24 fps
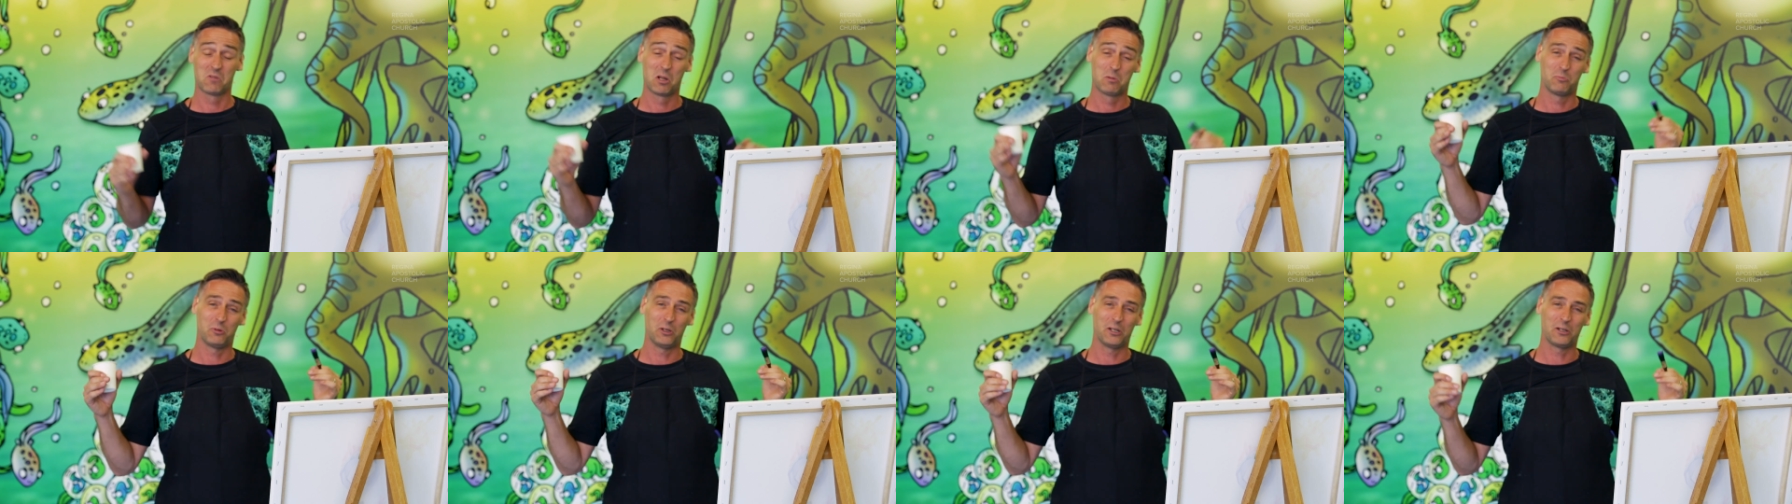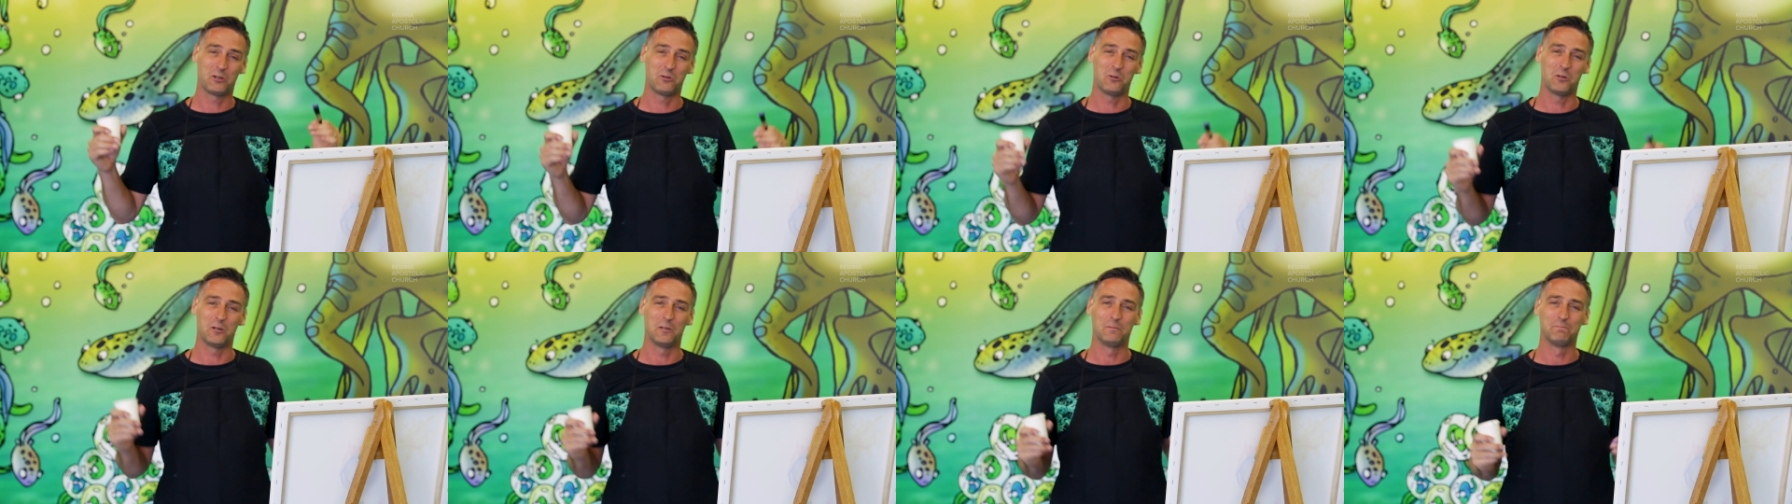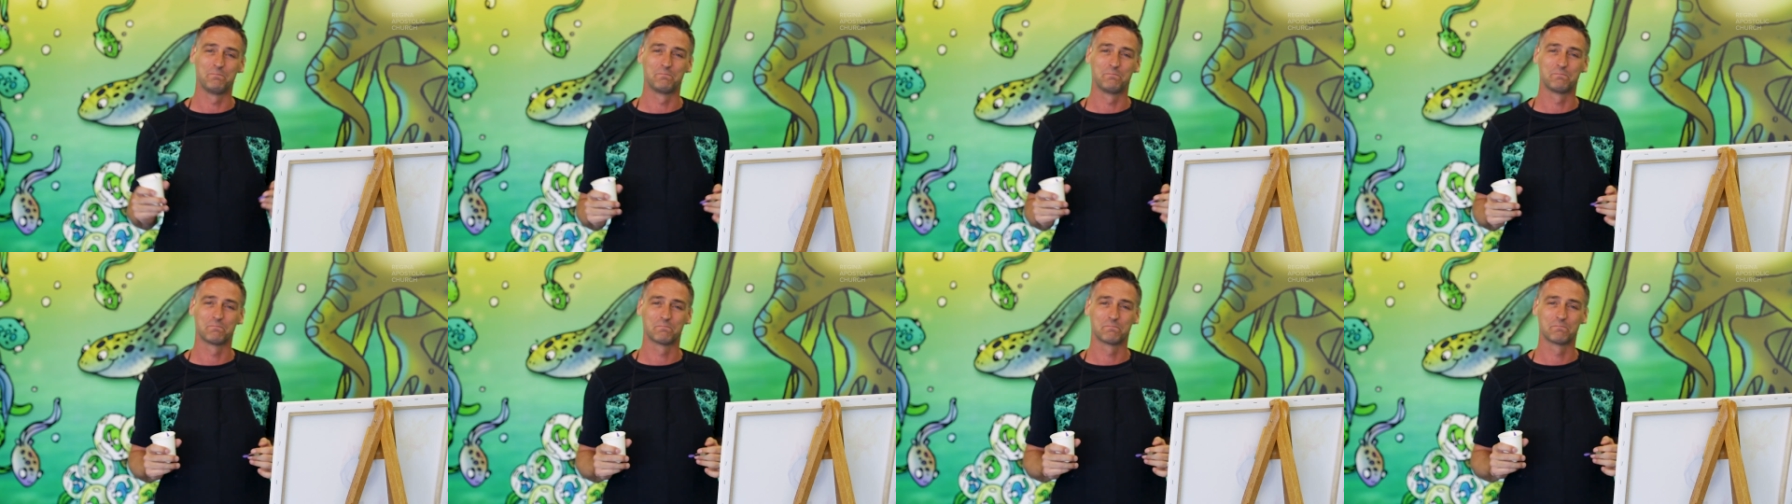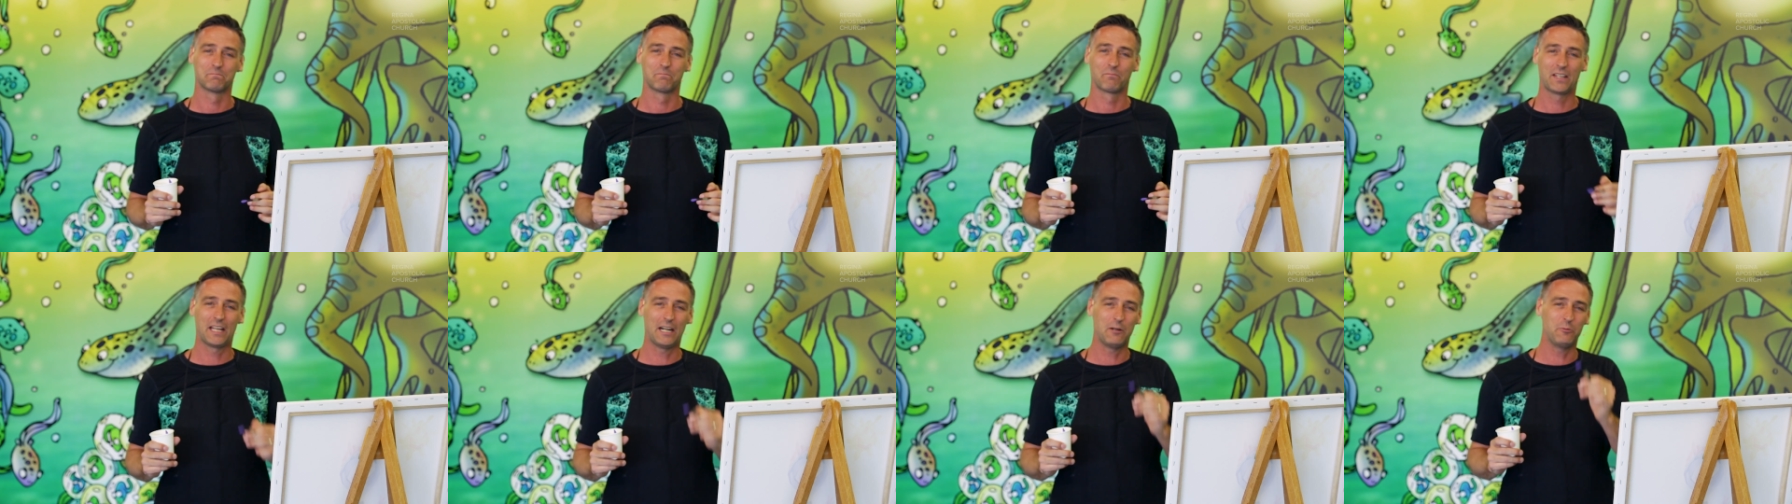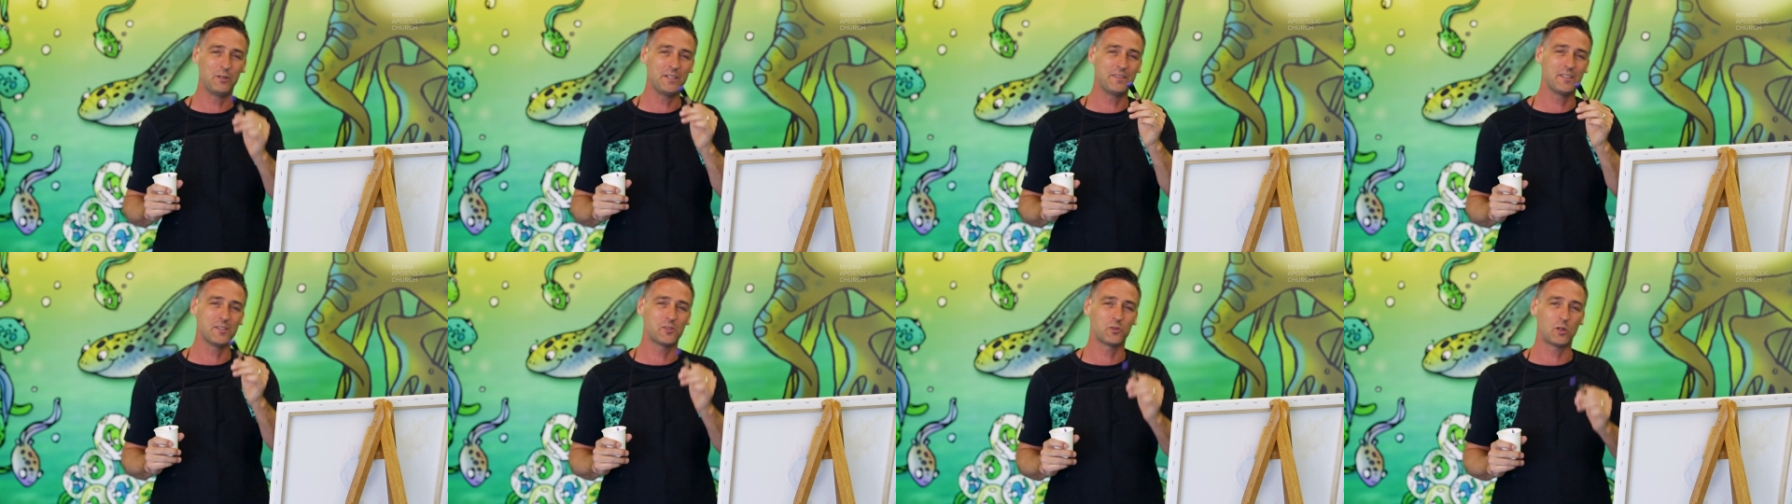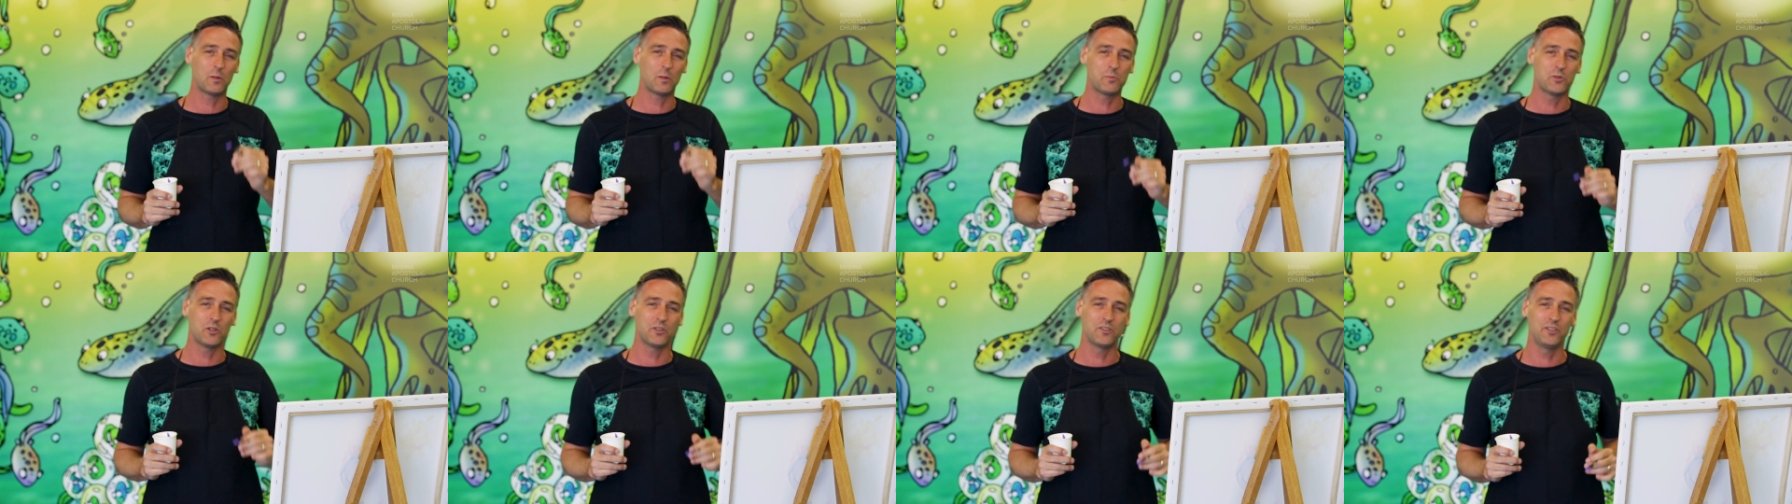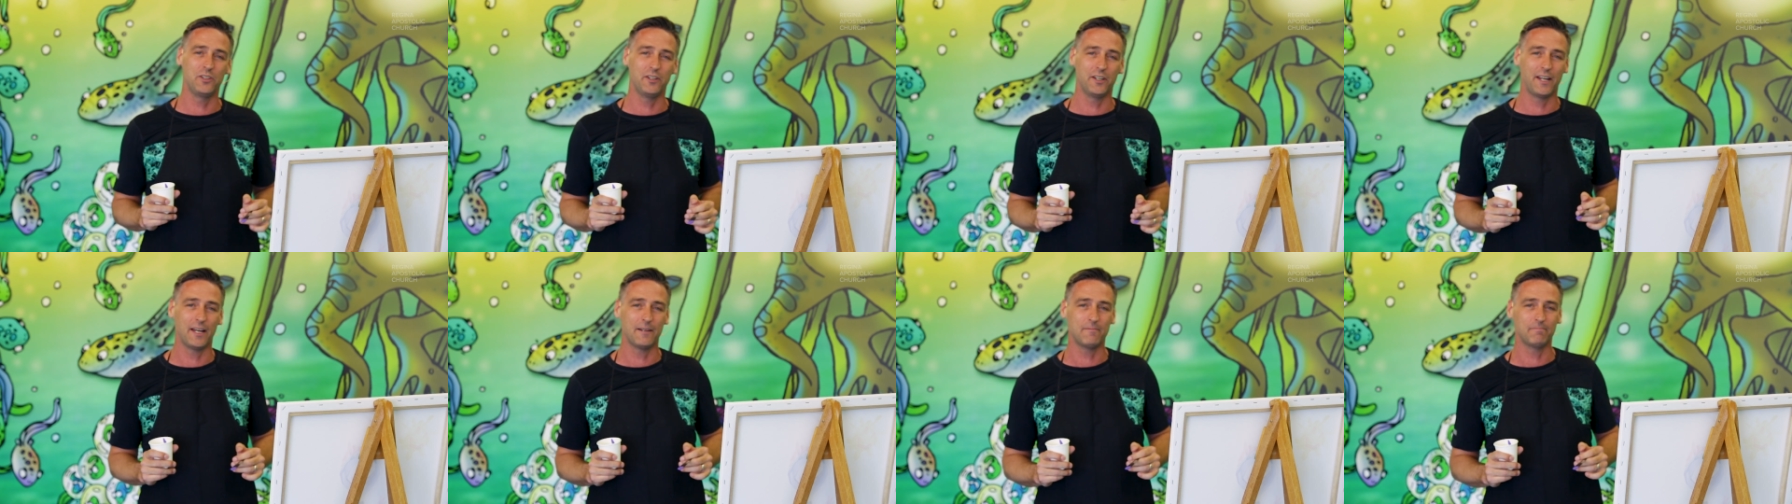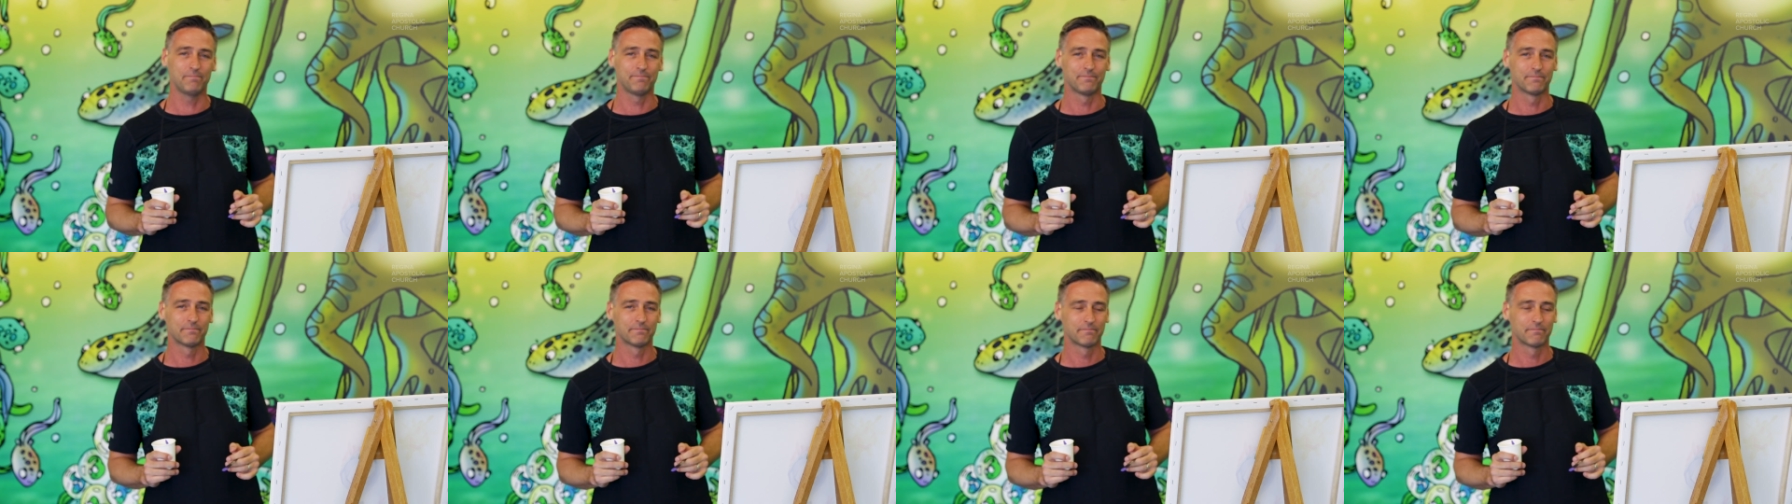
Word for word: Pretty cool. Can I read this scripture to you again?